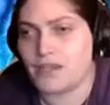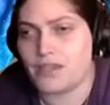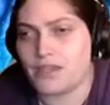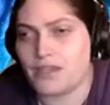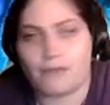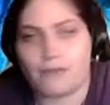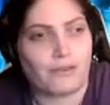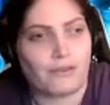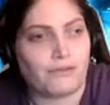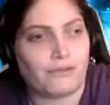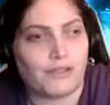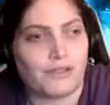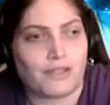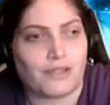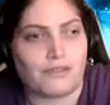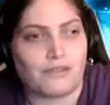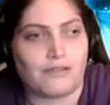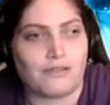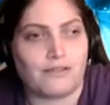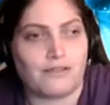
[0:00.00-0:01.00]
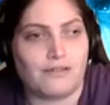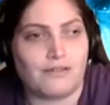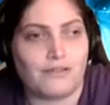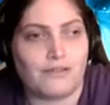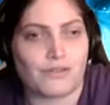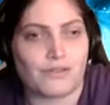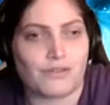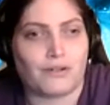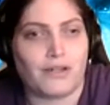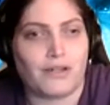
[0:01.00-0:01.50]
having to look at the
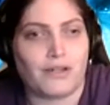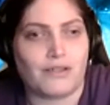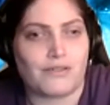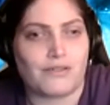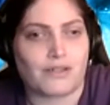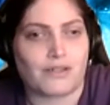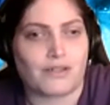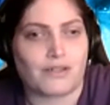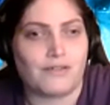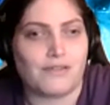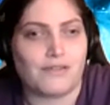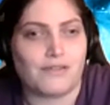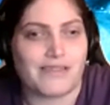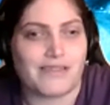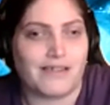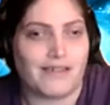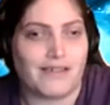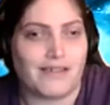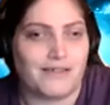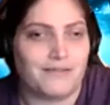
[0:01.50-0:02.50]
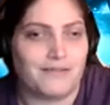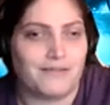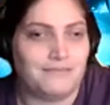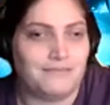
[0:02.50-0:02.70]
screen because I couldn't see it.